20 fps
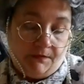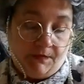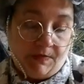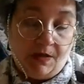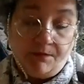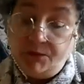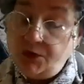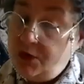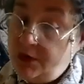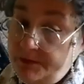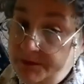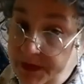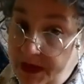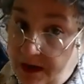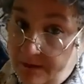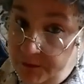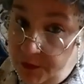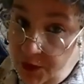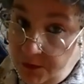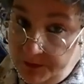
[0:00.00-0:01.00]
I'm not,
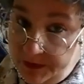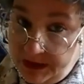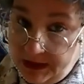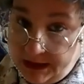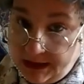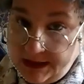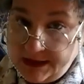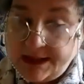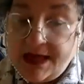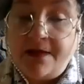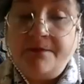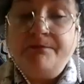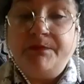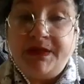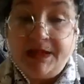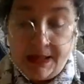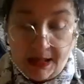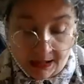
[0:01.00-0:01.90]
I'm not being greedy, I'm being